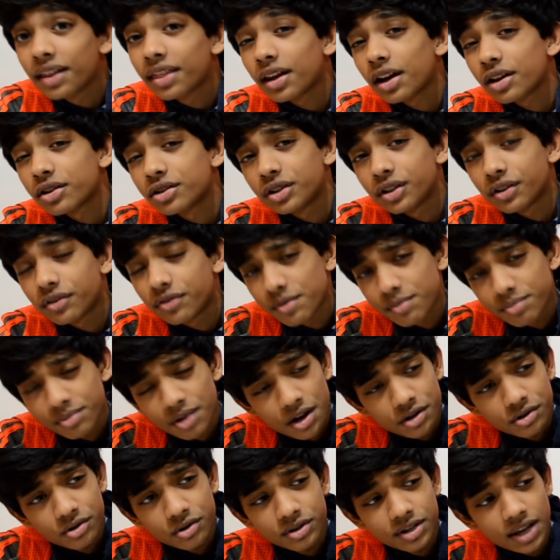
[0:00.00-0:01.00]
Sashu here from
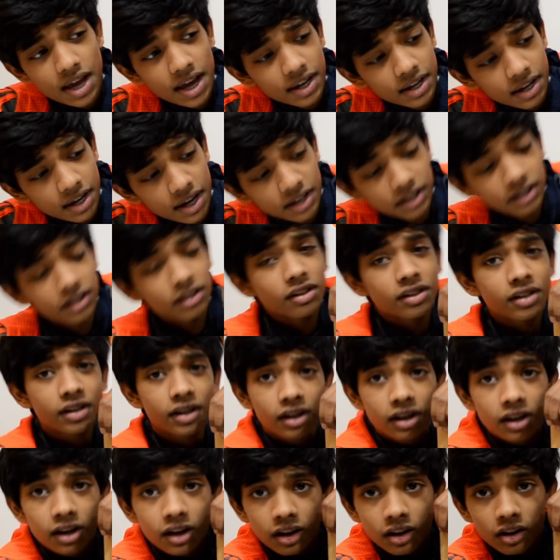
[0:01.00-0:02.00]
Sashu Tech and
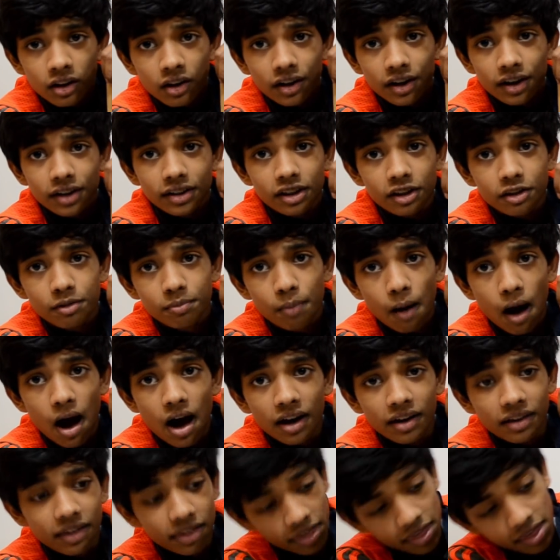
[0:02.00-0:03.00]
look at this
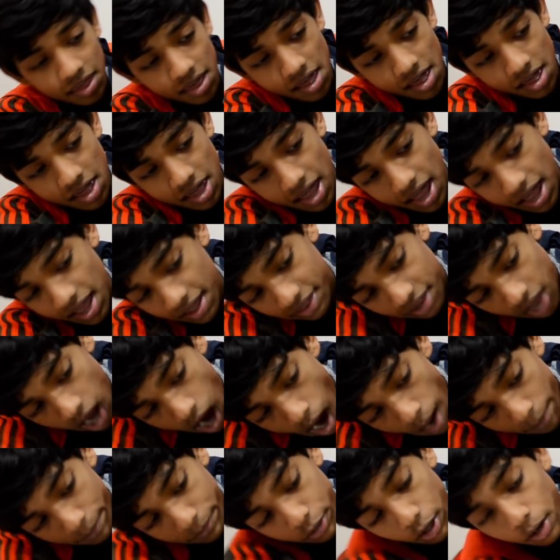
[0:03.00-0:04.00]
box. It has
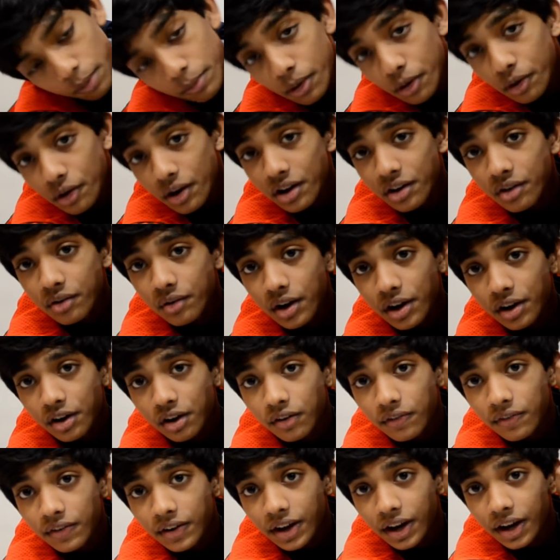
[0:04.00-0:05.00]
Optoma written right
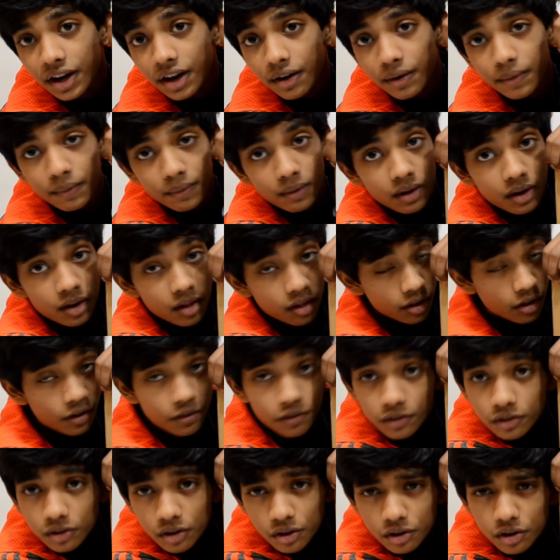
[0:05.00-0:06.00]
over here. So if
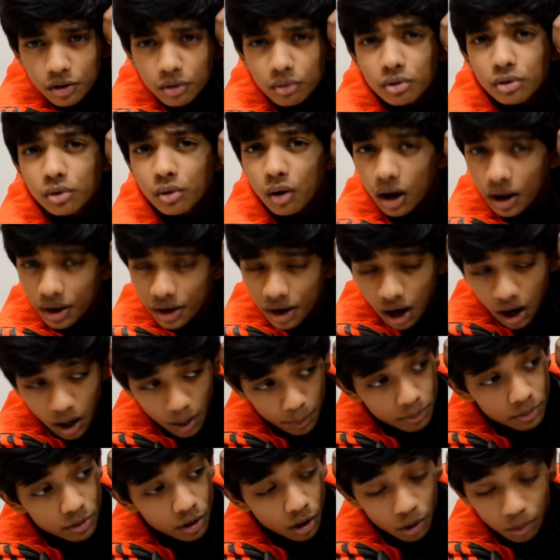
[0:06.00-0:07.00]
you don't know who
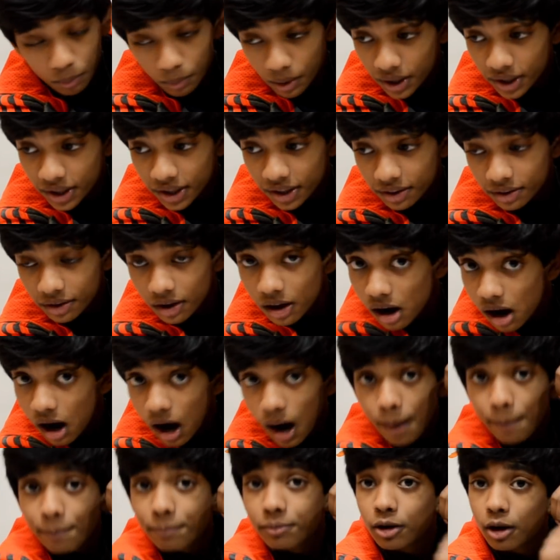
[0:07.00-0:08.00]
Optoma is,
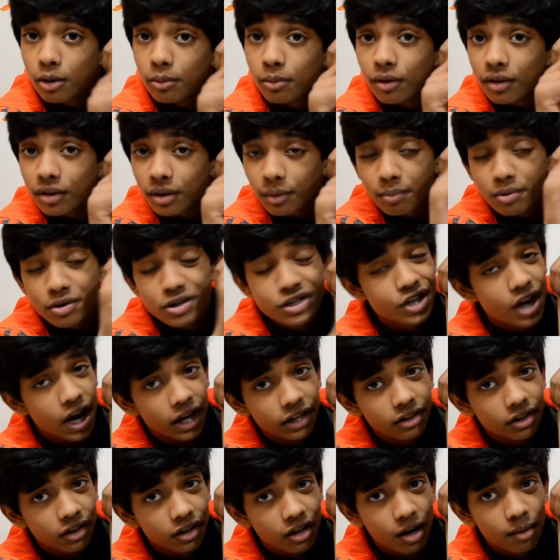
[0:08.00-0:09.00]
Optoma is a
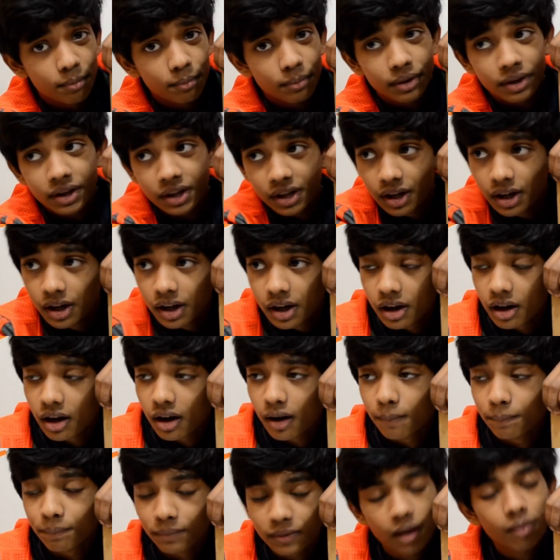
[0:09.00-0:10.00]
projector company
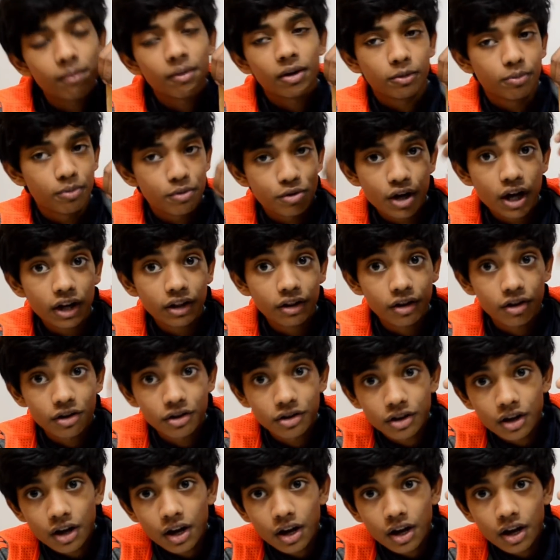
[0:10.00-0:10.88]
um, that make projectors.